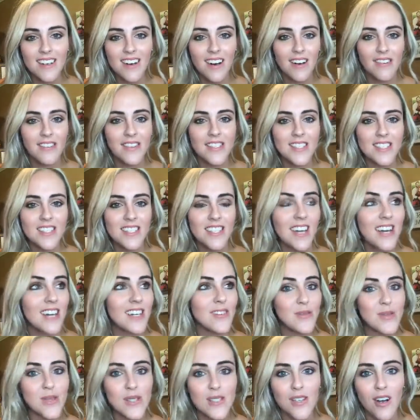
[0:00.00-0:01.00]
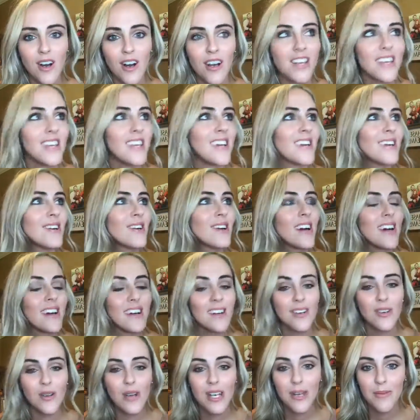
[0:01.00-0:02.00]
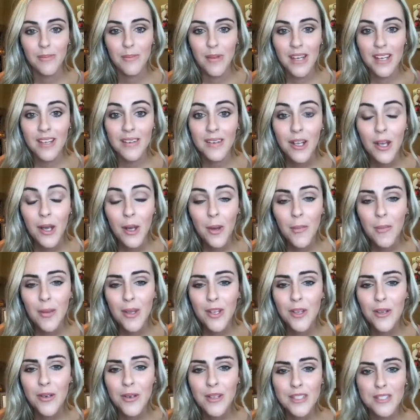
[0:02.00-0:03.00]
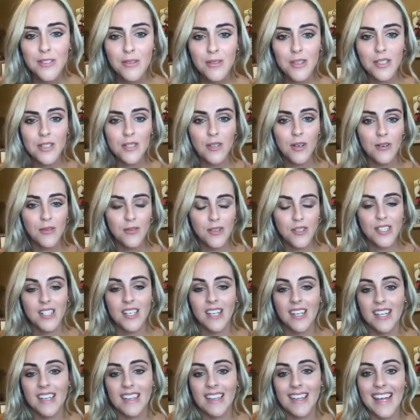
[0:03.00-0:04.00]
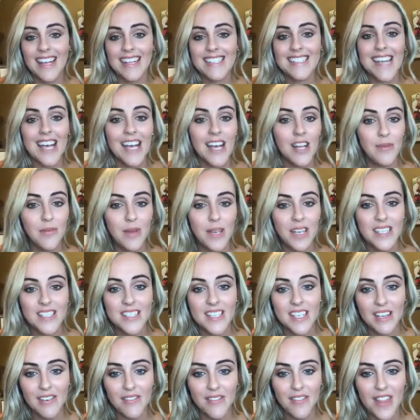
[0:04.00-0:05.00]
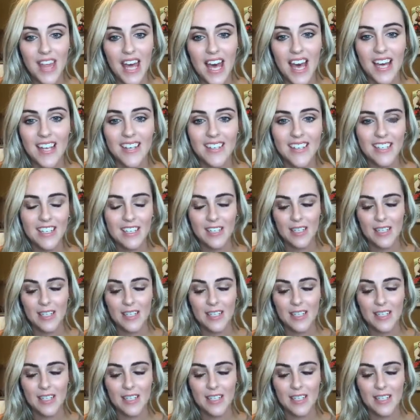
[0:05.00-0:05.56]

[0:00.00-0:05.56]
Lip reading: obviously I was talking quite a bit, but you could do this whole routine in like 10 minutes, if that.